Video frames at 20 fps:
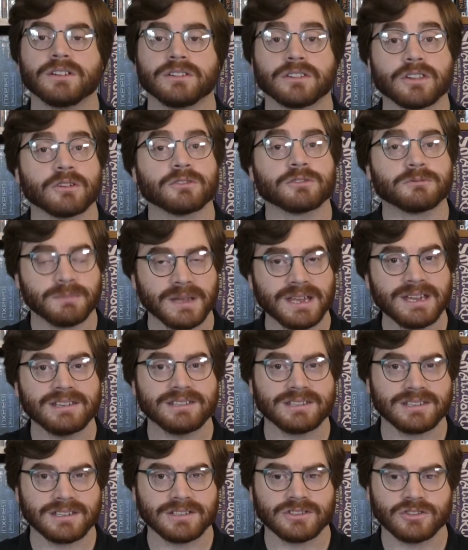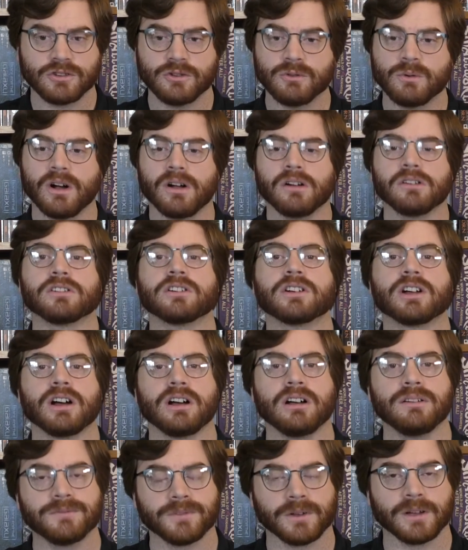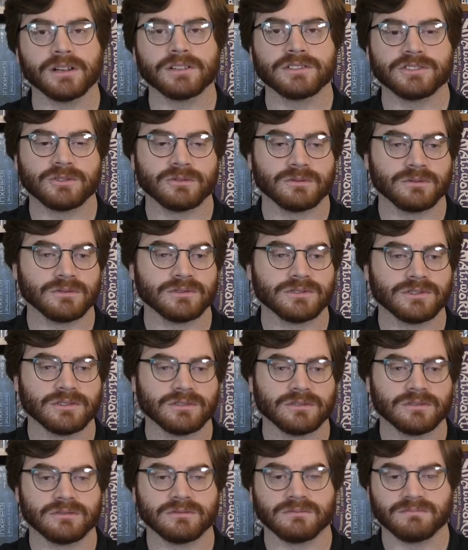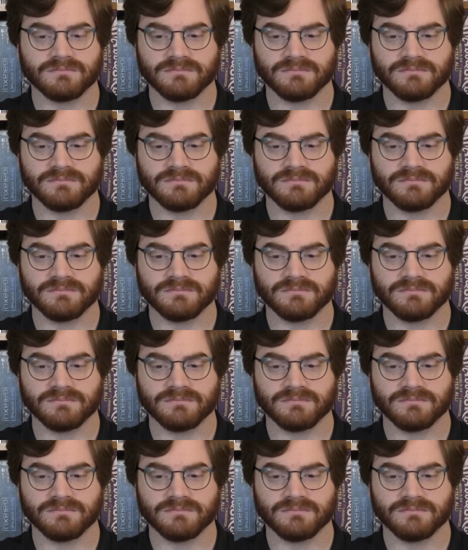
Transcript: those pieces to uncover, to